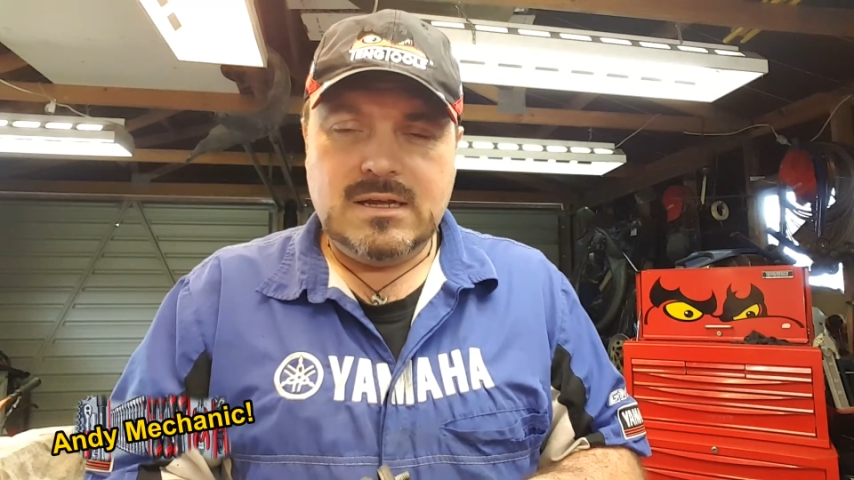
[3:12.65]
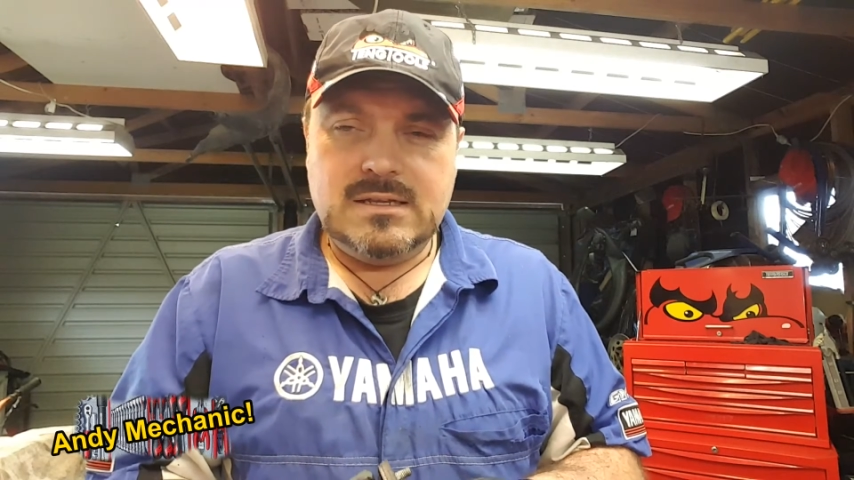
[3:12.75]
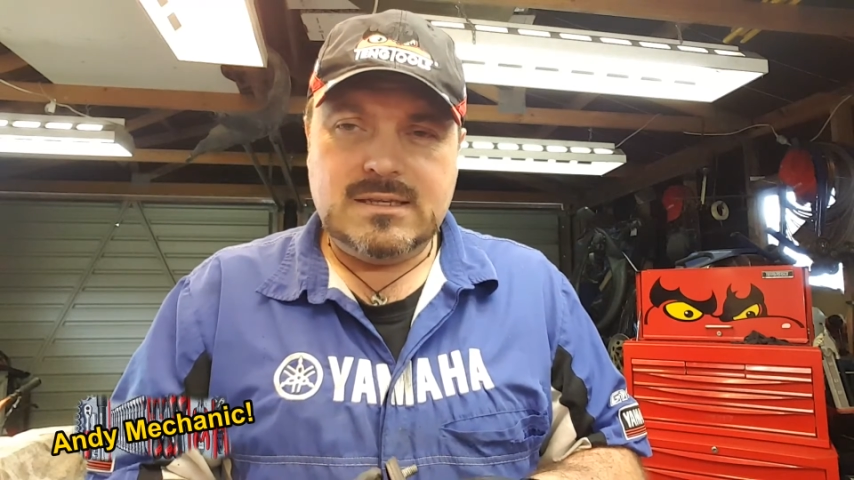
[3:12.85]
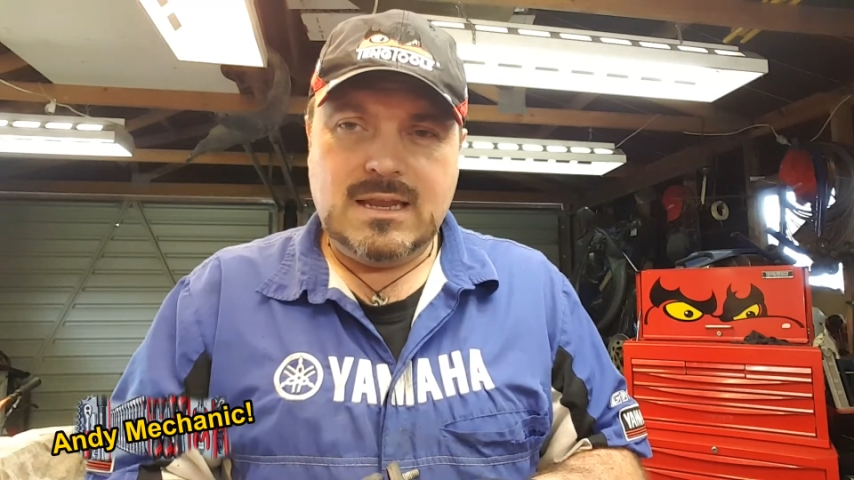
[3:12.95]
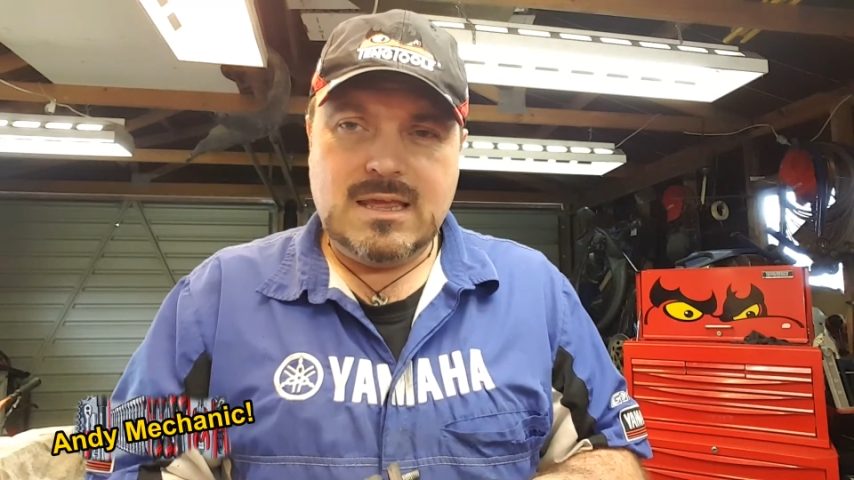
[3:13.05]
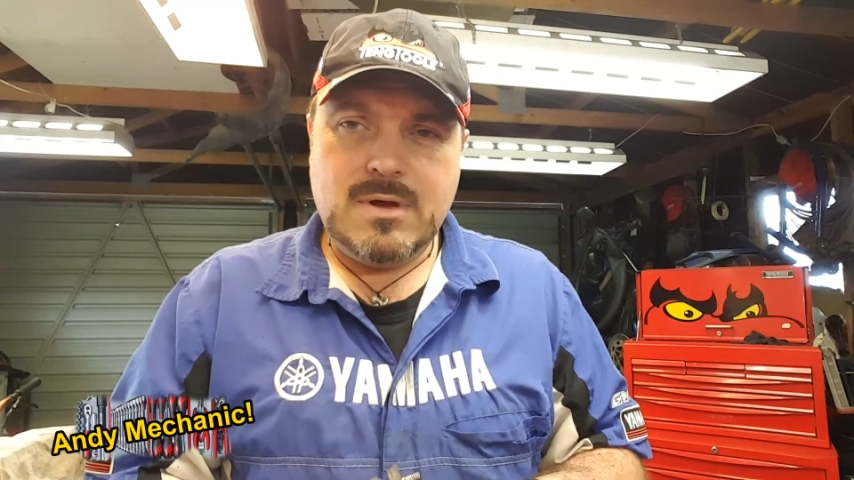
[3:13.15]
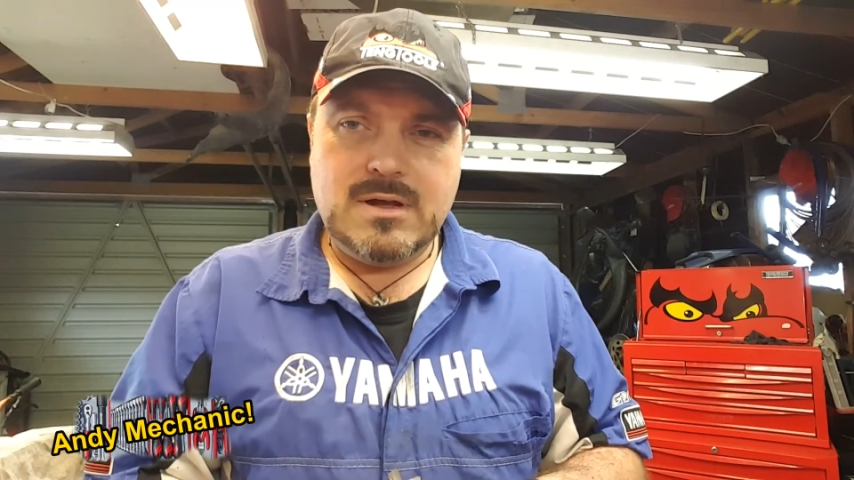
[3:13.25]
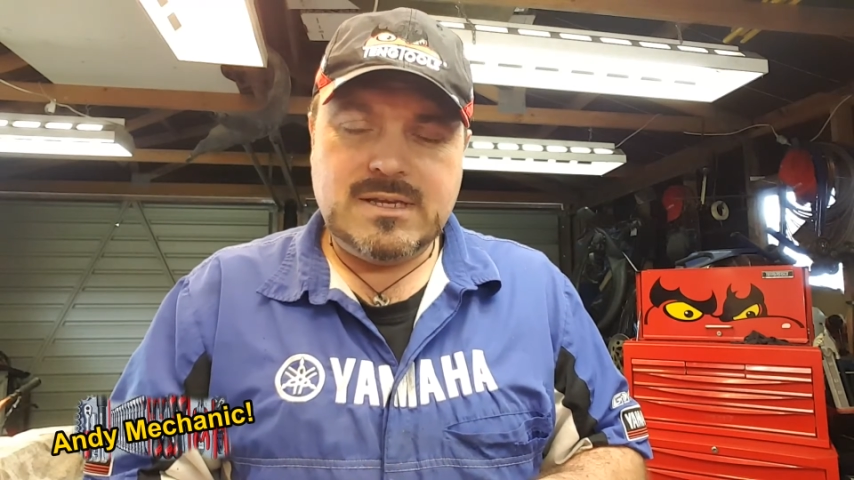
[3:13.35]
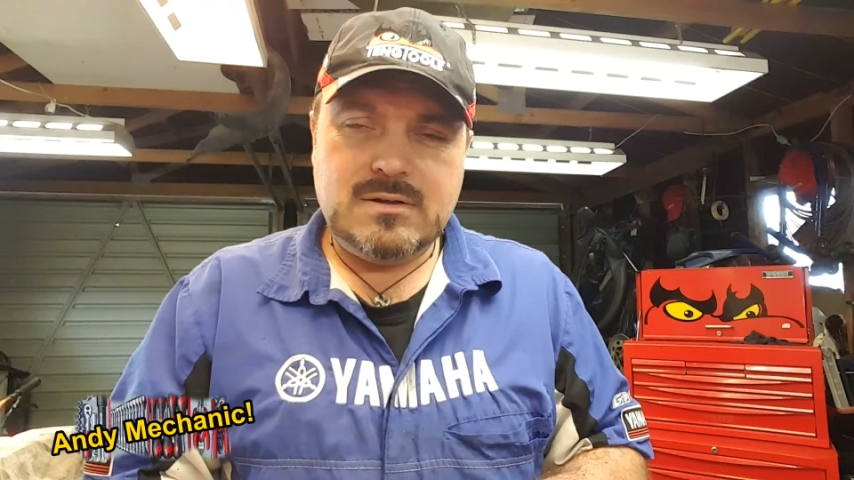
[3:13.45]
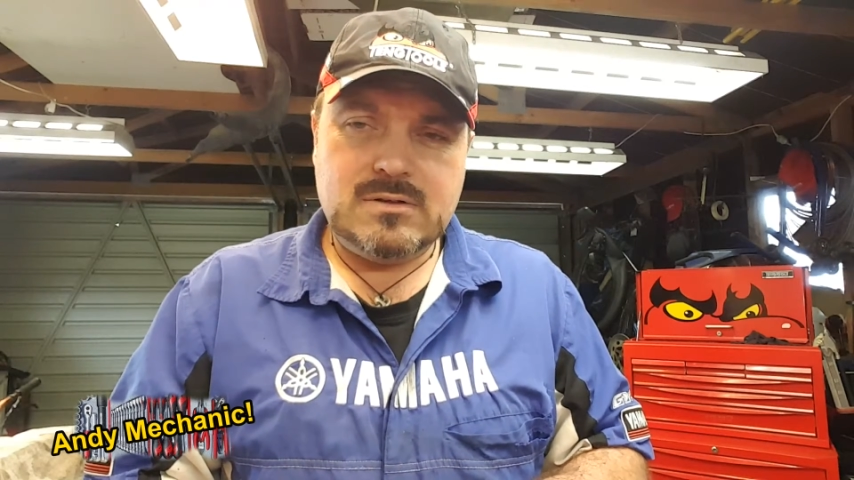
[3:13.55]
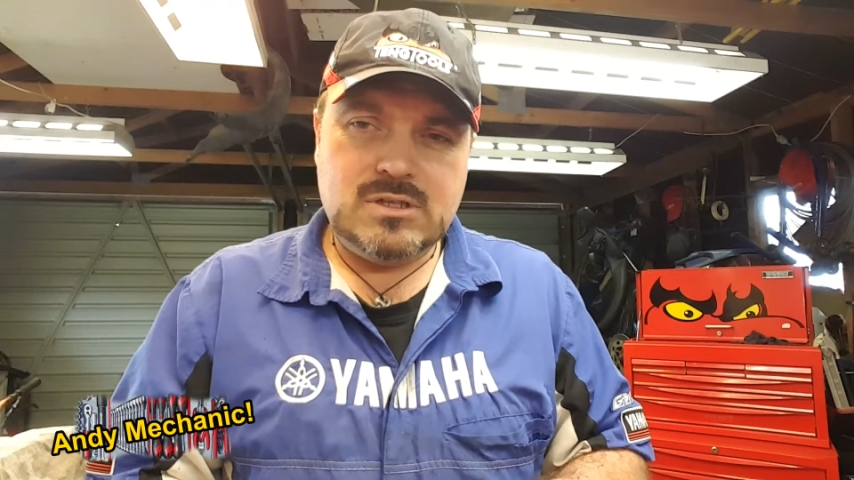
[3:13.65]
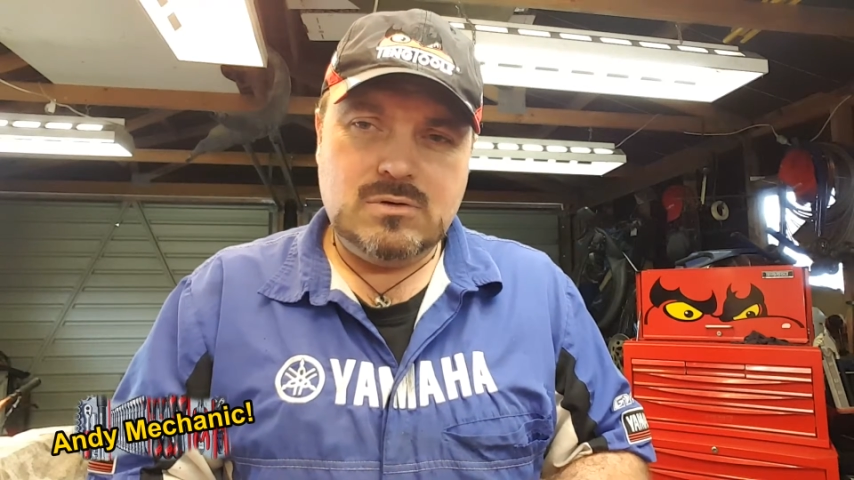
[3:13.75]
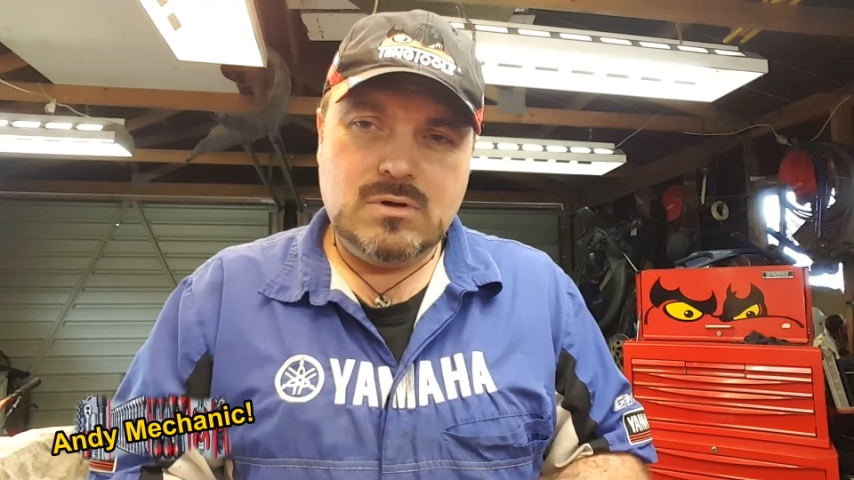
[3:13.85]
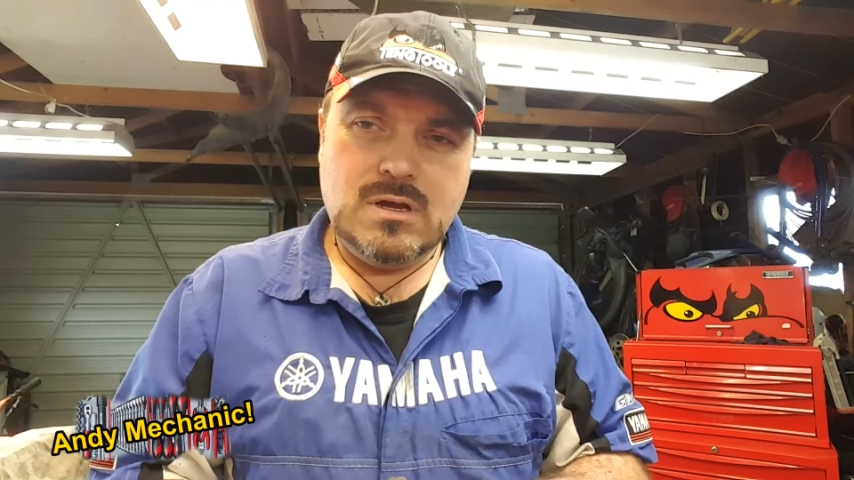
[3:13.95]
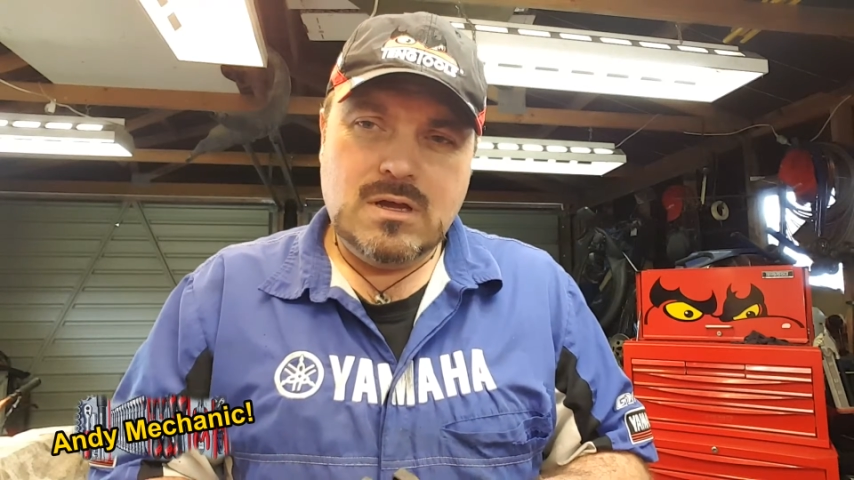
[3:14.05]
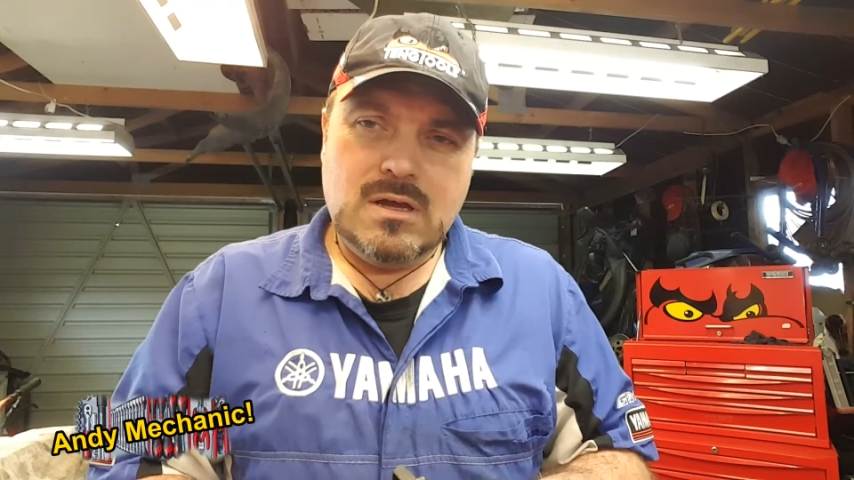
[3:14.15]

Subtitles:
and sent emails out to,